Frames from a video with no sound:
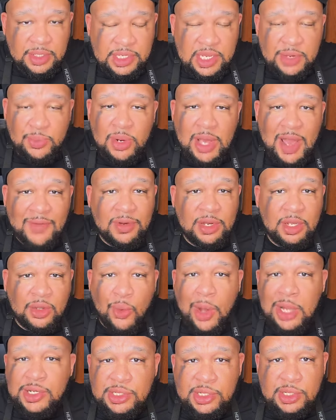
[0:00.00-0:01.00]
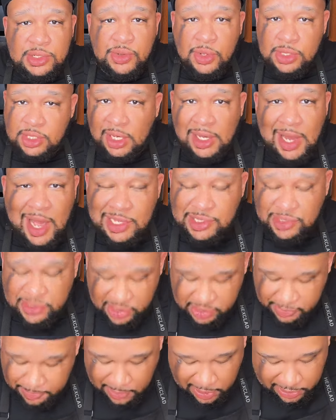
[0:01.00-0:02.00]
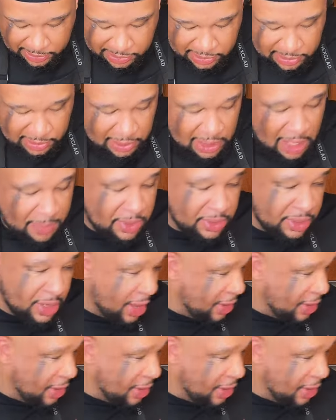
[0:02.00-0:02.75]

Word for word: Does anyone have any questions or is class dismissed? Let